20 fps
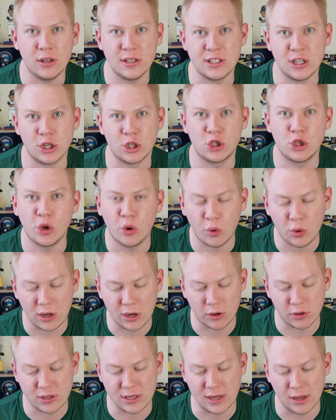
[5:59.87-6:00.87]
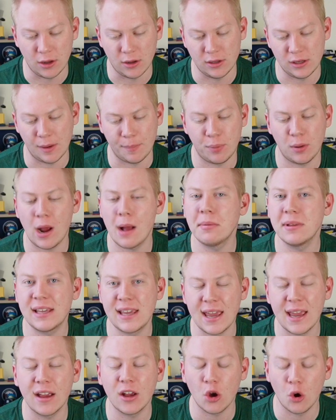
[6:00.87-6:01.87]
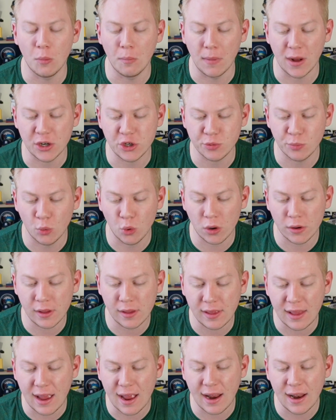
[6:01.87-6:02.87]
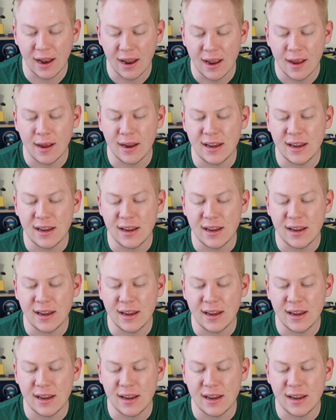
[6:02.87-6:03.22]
Is it a two year deal? You probably can't go much more than that.